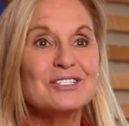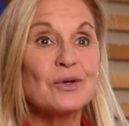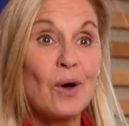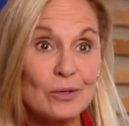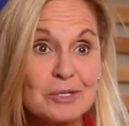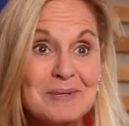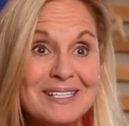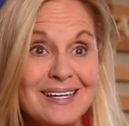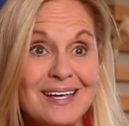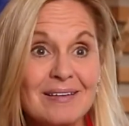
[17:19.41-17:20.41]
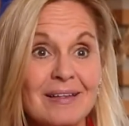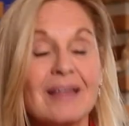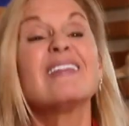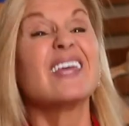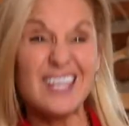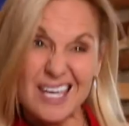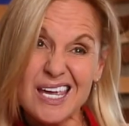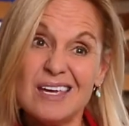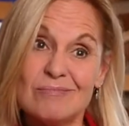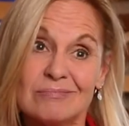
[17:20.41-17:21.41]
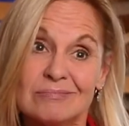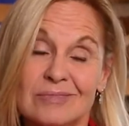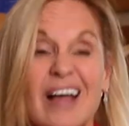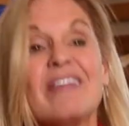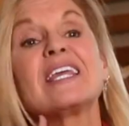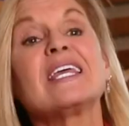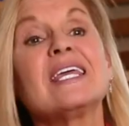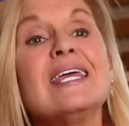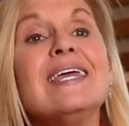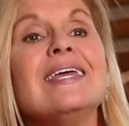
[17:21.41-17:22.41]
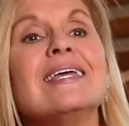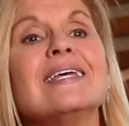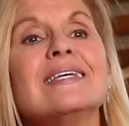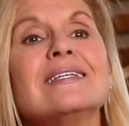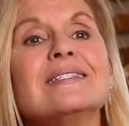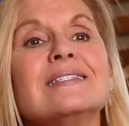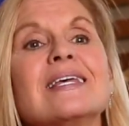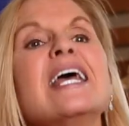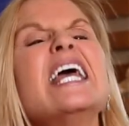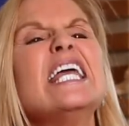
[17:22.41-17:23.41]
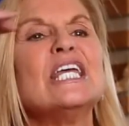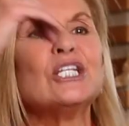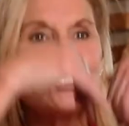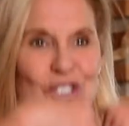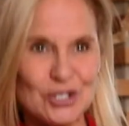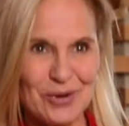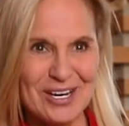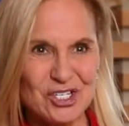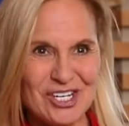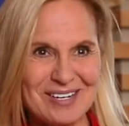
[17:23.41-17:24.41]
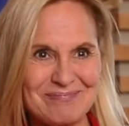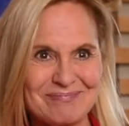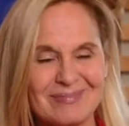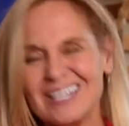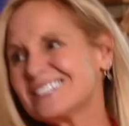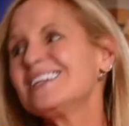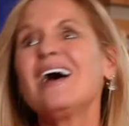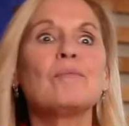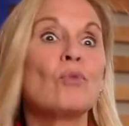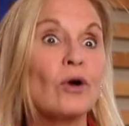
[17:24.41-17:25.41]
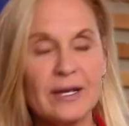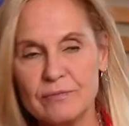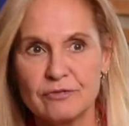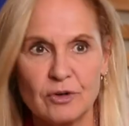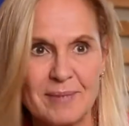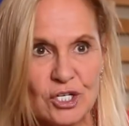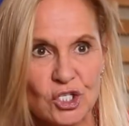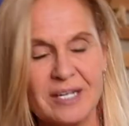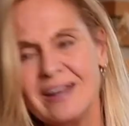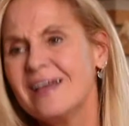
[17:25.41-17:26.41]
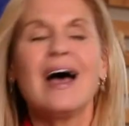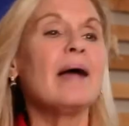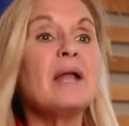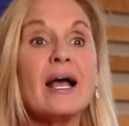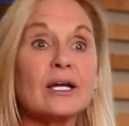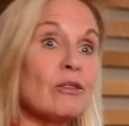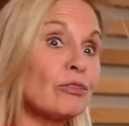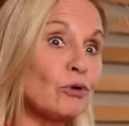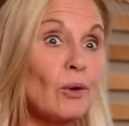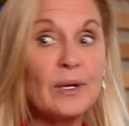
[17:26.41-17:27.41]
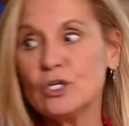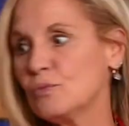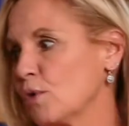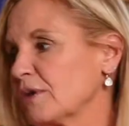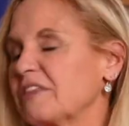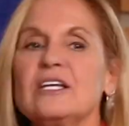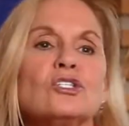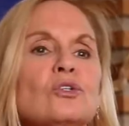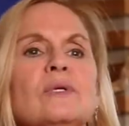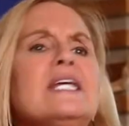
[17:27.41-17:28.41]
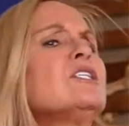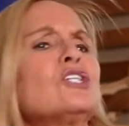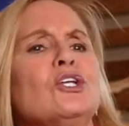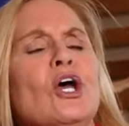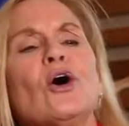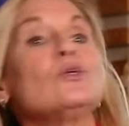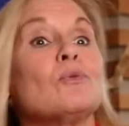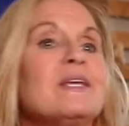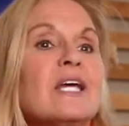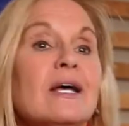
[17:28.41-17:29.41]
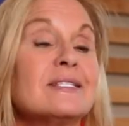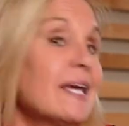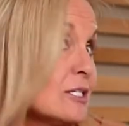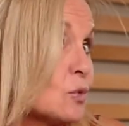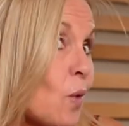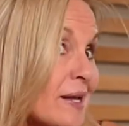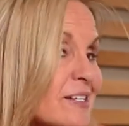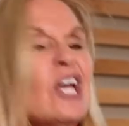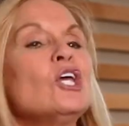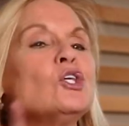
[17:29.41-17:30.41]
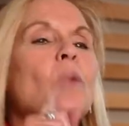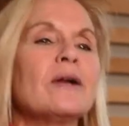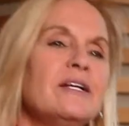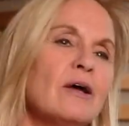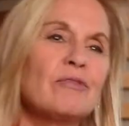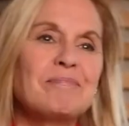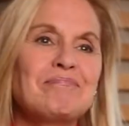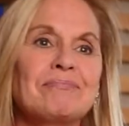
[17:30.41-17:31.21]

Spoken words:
So ultimately, the key is integration. It's not more information. I'm not going to throw at you more things you need to know because guess what? You already know them.